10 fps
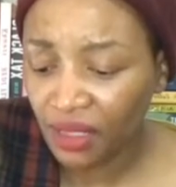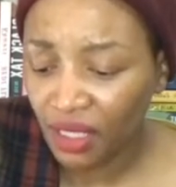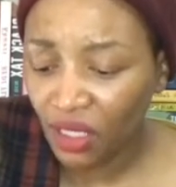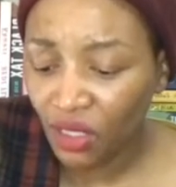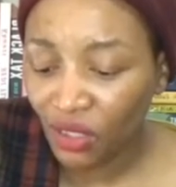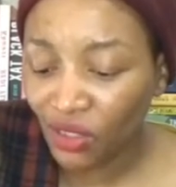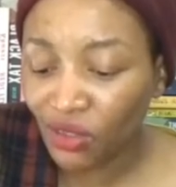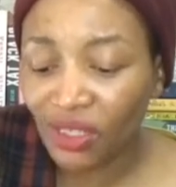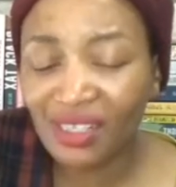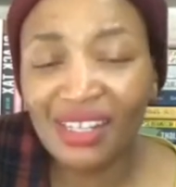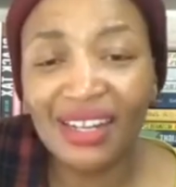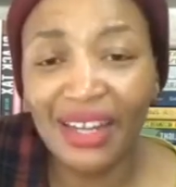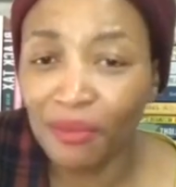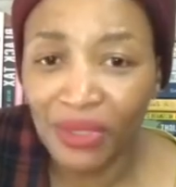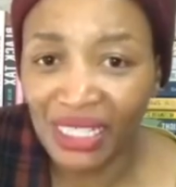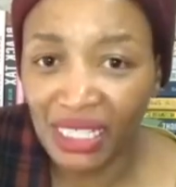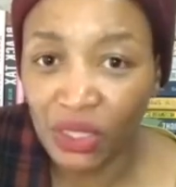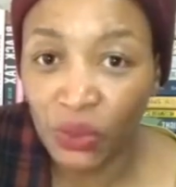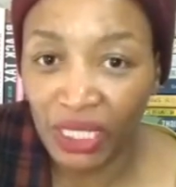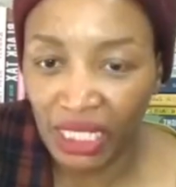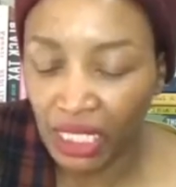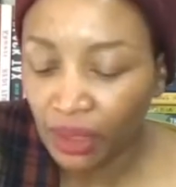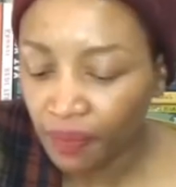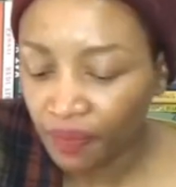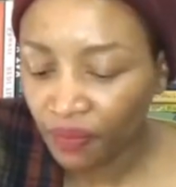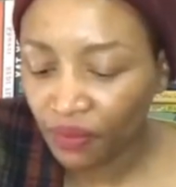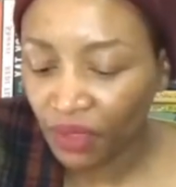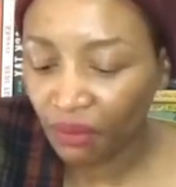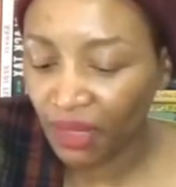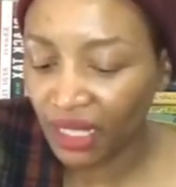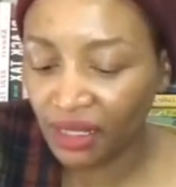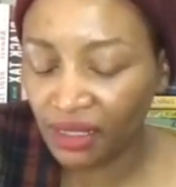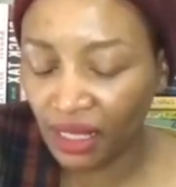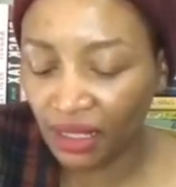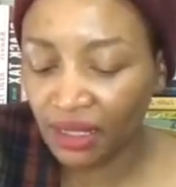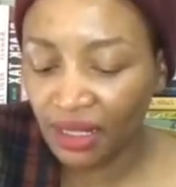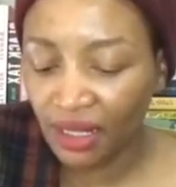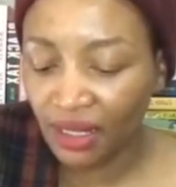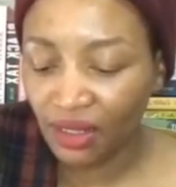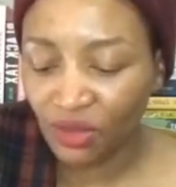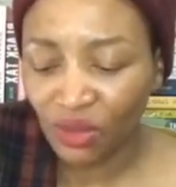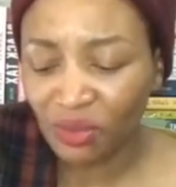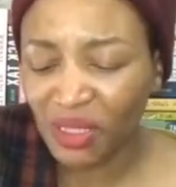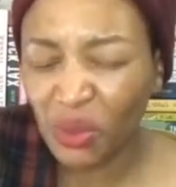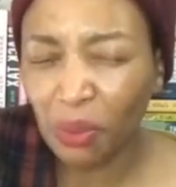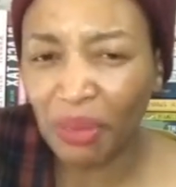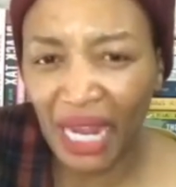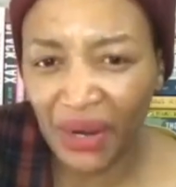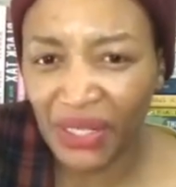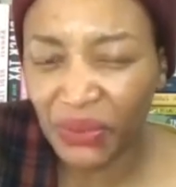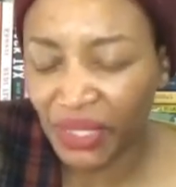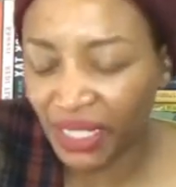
You're not a celebrity, Queenie, Maggie said. Don't be so paranoid.